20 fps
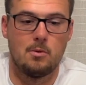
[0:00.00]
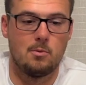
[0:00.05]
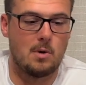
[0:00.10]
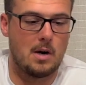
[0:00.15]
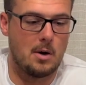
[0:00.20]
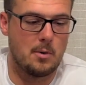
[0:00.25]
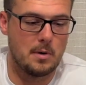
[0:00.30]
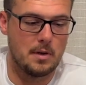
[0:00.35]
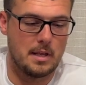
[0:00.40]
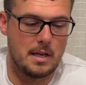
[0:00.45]

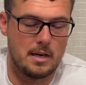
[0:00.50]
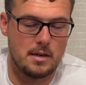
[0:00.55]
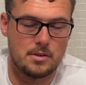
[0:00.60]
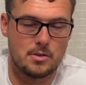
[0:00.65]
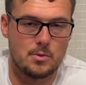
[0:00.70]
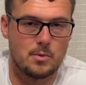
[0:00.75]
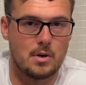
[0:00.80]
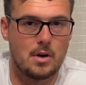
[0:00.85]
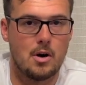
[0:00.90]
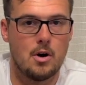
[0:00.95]
while we're there.
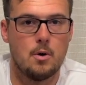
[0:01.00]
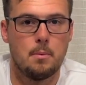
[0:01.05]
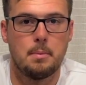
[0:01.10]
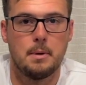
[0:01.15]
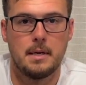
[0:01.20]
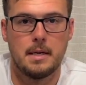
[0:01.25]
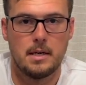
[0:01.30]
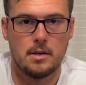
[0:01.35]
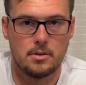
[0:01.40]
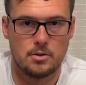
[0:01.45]
So we're
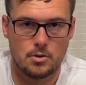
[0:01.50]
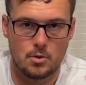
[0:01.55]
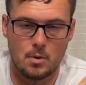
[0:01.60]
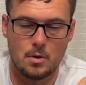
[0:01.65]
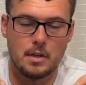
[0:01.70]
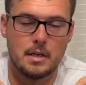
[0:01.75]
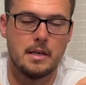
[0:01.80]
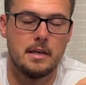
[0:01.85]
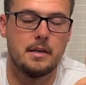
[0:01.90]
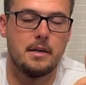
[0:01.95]
hoping here
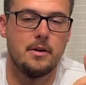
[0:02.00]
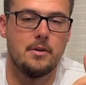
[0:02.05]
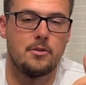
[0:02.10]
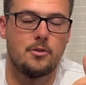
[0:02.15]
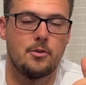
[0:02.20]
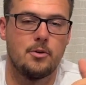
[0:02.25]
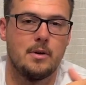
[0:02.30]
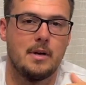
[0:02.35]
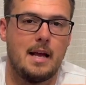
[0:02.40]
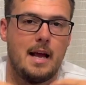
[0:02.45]
shortly to go
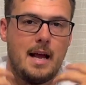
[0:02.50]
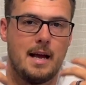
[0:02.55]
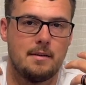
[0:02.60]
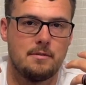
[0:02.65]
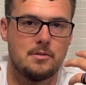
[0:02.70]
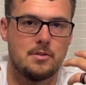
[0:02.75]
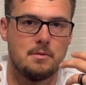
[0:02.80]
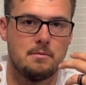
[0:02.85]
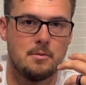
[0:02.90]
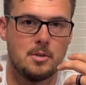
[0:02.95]
through and
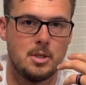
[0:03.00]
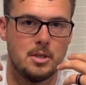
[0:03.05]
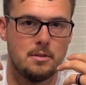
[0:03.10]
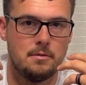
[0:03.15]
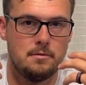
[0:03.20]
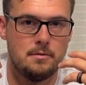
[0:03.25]
have some good